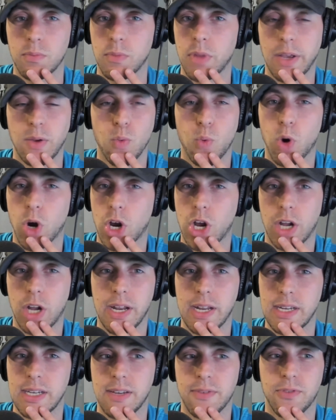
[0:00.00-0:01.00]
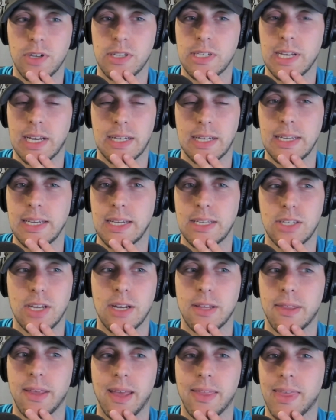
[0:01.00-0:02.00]
like work on any different techniques,
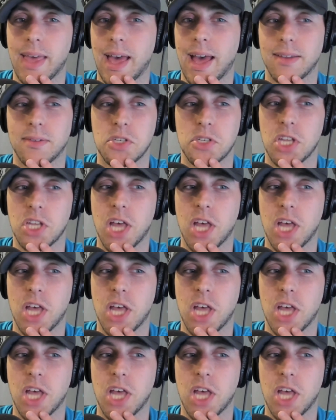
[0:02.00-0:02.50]
anything like that?" And